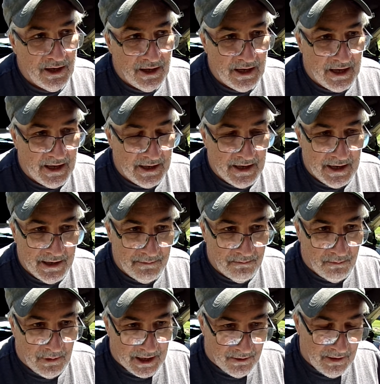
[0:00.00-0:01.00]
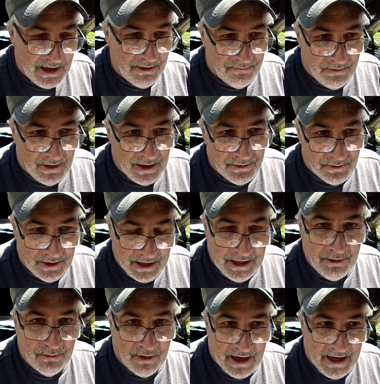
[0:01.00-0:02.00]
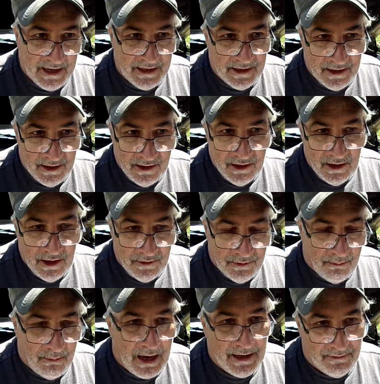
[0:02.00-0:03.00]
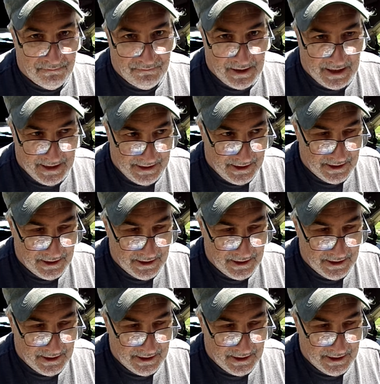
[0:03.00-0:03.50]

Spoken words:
and then my grandfather, he ran the modified.